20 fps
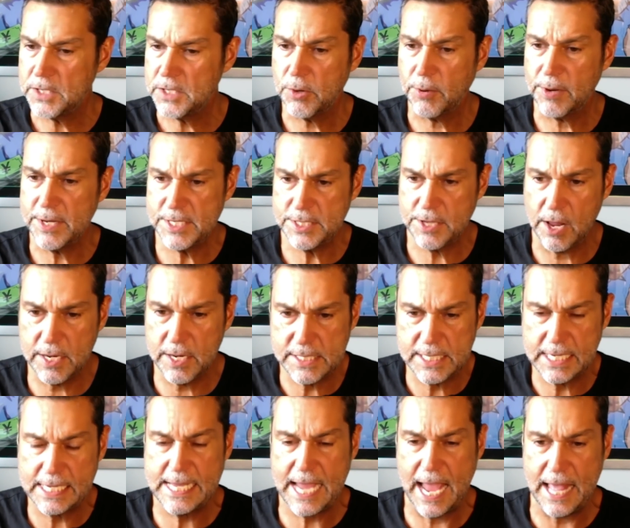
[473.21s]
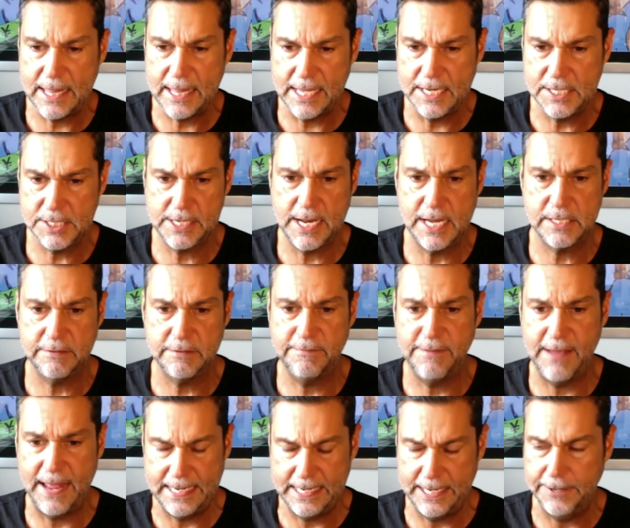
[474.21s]
So I started to get the internet of
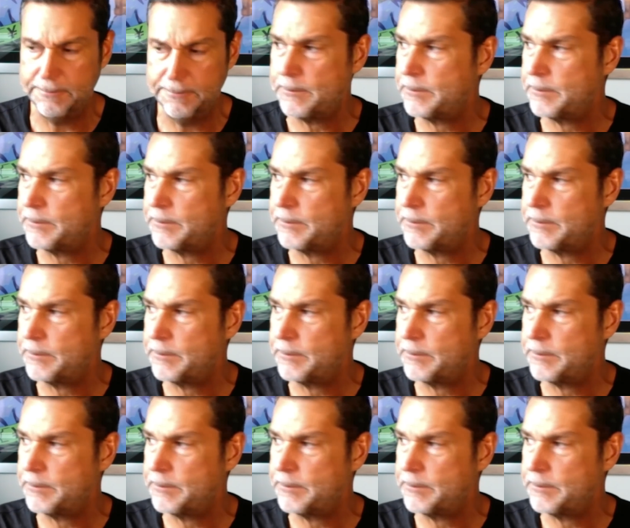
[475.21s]
value.